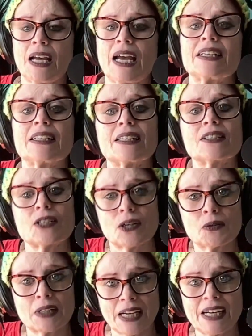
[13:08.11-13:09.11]
And it is
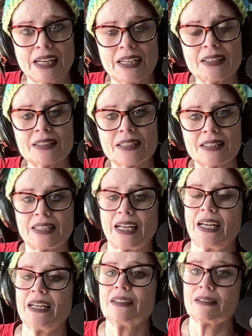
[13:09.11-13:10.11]
okay to
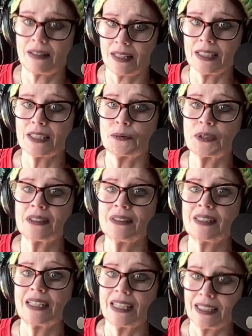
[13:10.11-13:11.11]
say this one
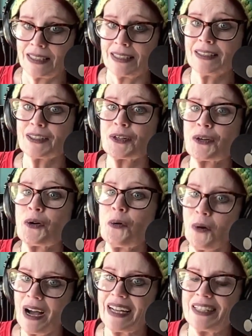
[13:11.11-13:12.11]
isn't
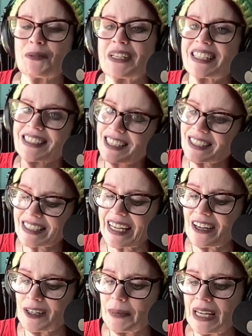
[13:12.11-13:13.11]
quite. We get a little
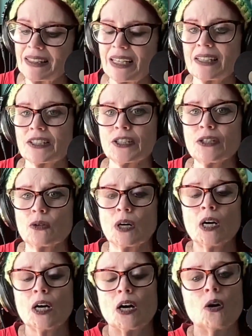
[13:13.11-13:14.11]
scared about that too.
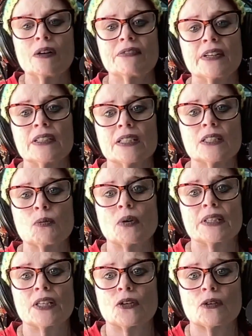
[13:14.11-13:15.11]
Oh, if this is
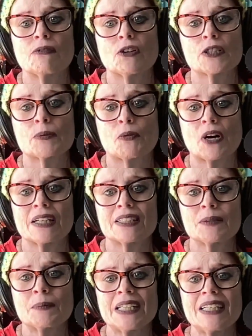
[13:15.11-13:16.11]
what the universe brought
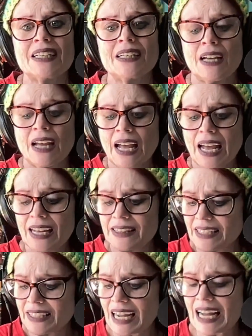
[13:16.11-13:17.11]
to me, and
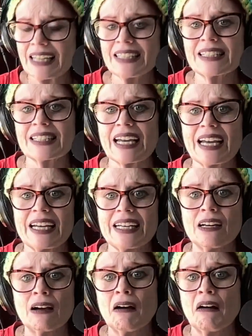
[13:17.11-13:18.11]
then I
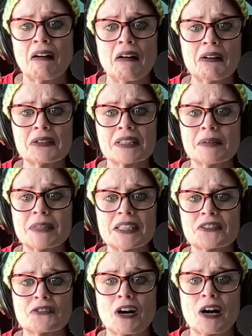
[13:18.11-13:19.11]
say, oh,
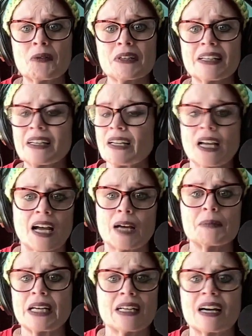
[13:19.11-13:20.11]
something's wrong with it, I
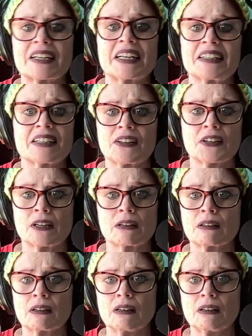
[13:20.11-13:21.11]
may not get another
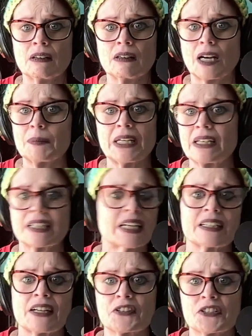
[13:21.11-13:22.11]

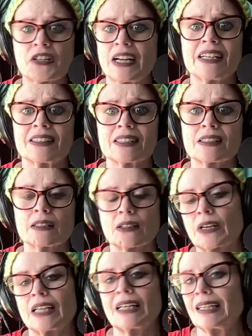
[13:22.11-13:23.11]
chance.
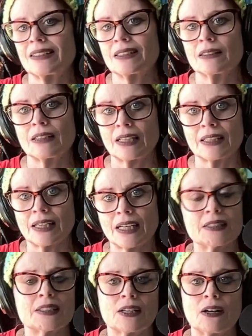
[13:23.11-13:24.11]
Okay, that's not the
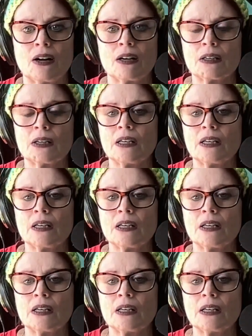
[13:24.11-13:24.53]
case at all.